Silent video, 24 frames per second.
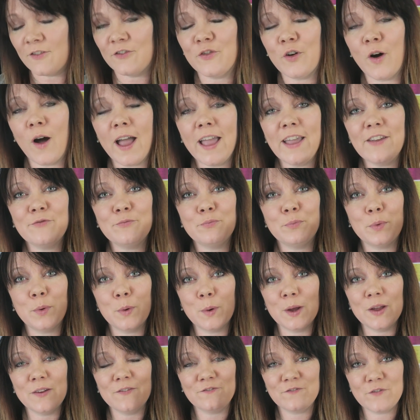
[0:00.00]

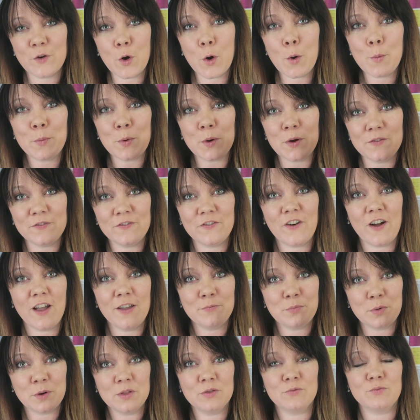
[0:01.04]

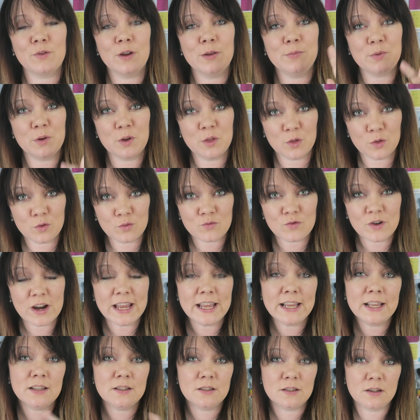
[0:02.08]

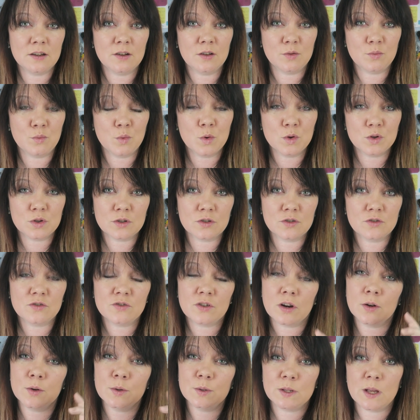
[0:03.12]
4.5.3.3 is to do with water
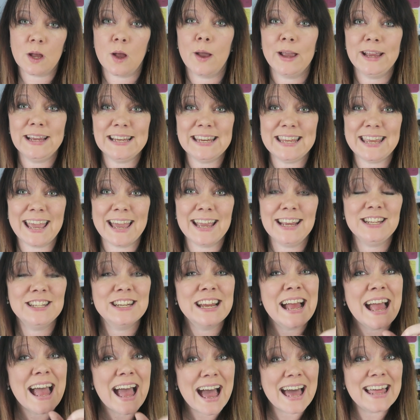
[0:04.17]
control, so ADH,
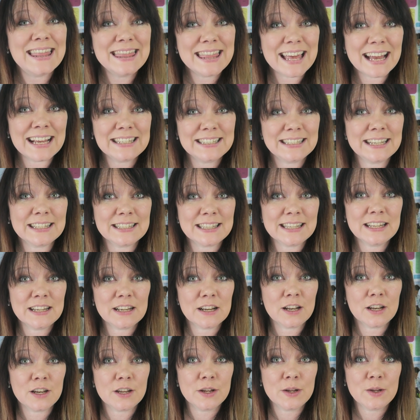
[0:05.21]
and that does
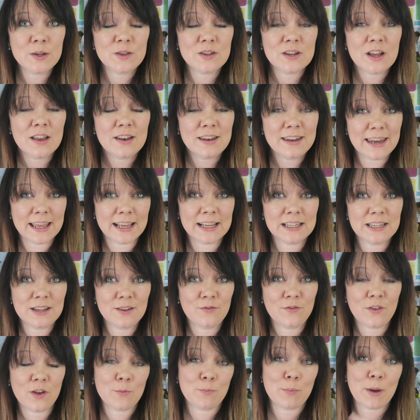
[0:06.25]
include negative
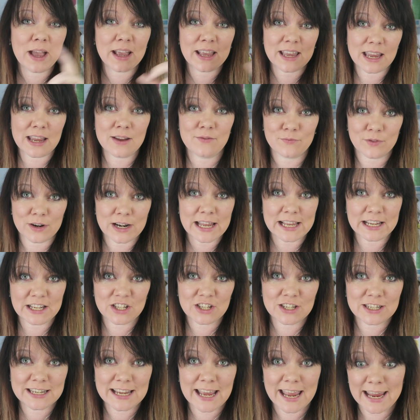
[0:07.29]
feedback in
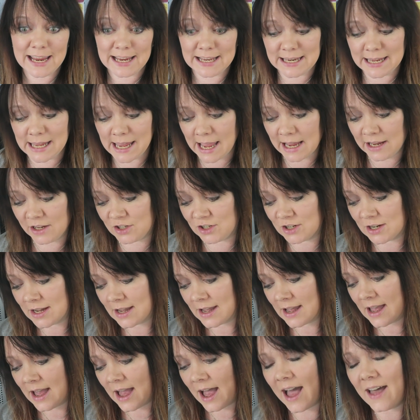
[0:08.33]
relation to ADH.
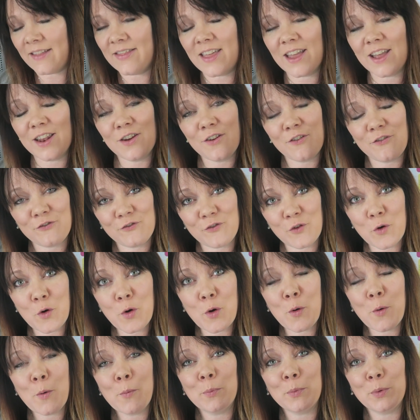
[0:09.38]
And then
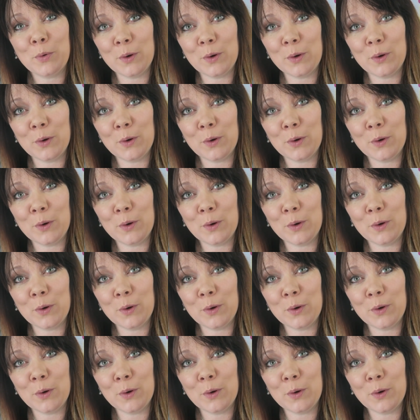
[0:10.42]
4.